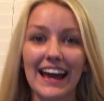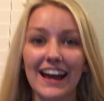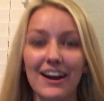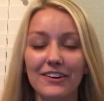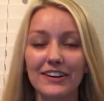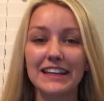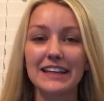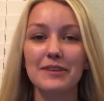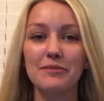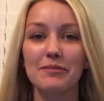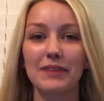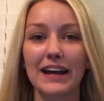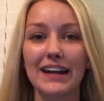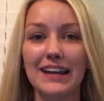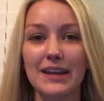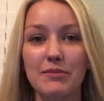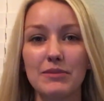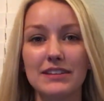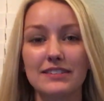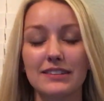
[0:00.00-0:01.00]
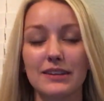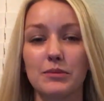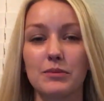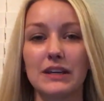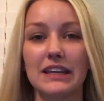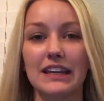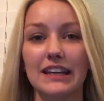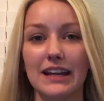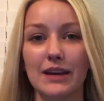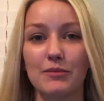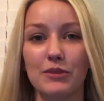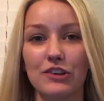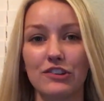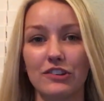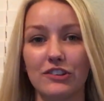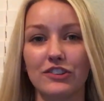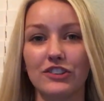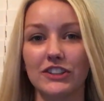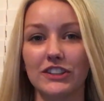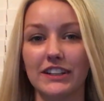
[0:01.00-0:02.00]
Howdy, my name is Libby and I'm a
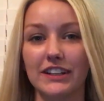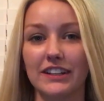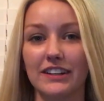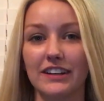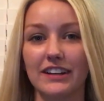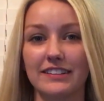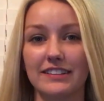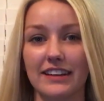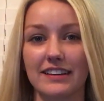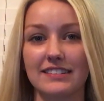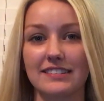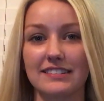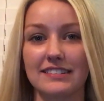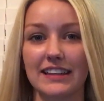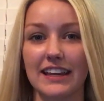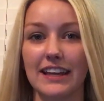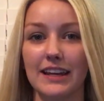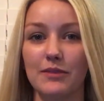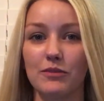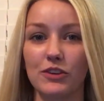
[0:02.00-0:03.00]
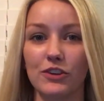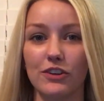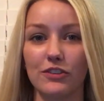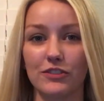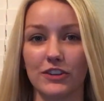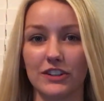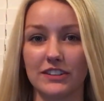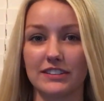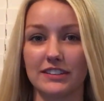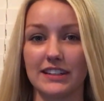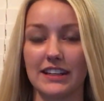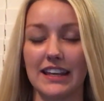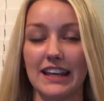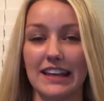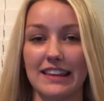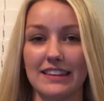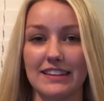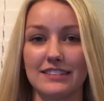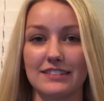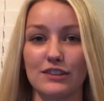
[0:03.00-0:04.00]
junior here at Texas A&M University,
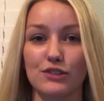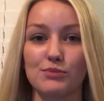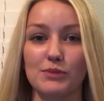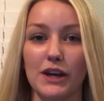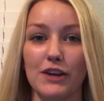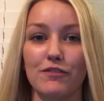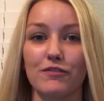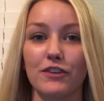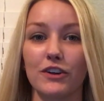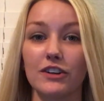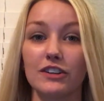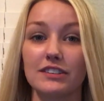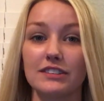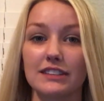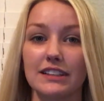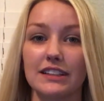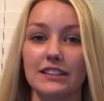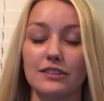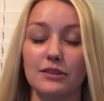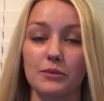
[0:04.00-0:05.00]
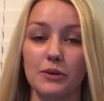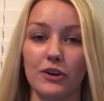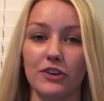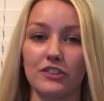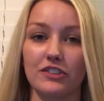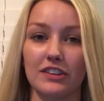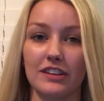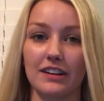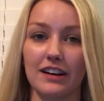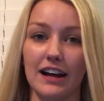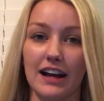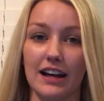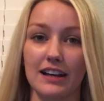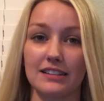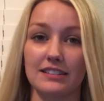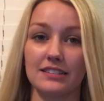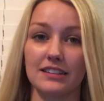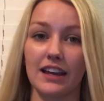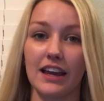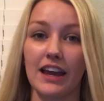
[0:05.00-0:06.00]
and this is my first entomology
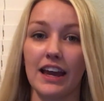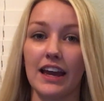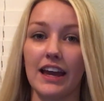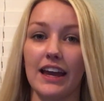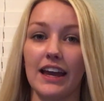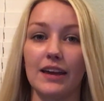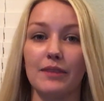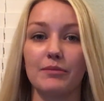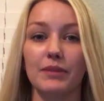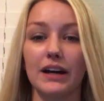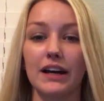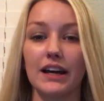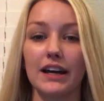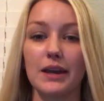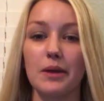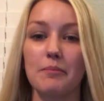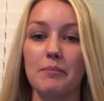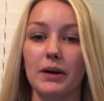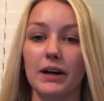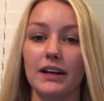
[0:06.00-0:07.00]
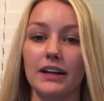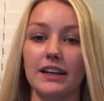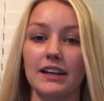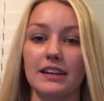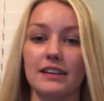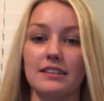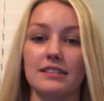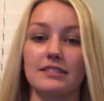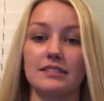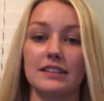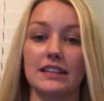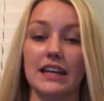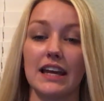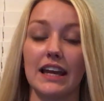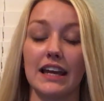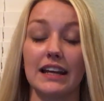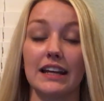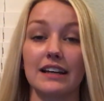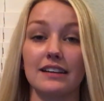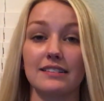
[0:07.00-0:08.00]
class, and my bug is the
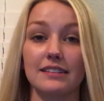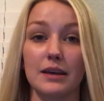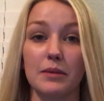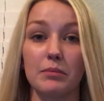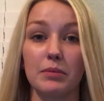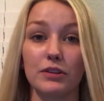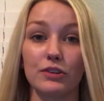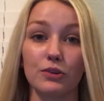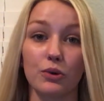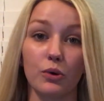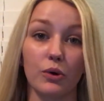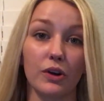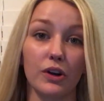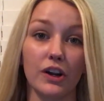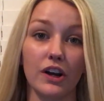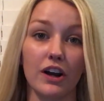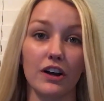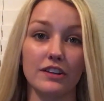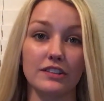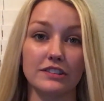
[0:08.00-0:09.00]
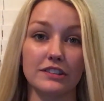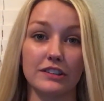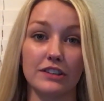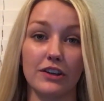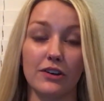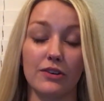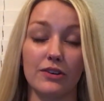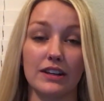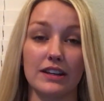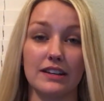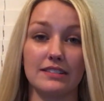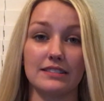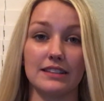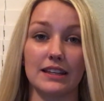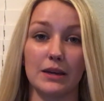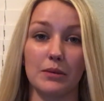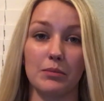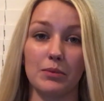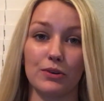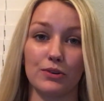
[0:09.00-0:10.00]
Anax impetor, also known as
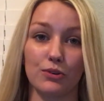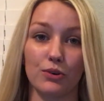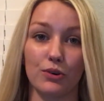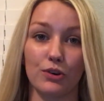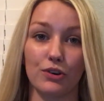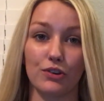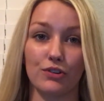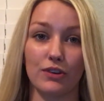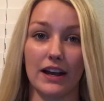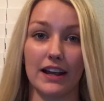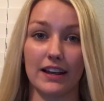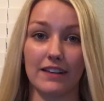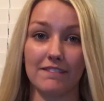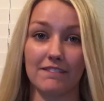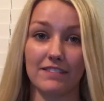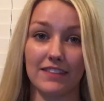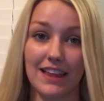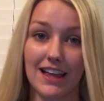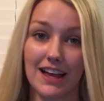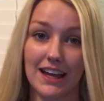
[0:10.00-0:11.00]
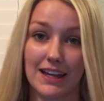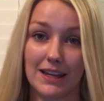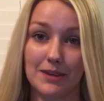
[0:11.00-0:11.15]
the impetor dragonfly.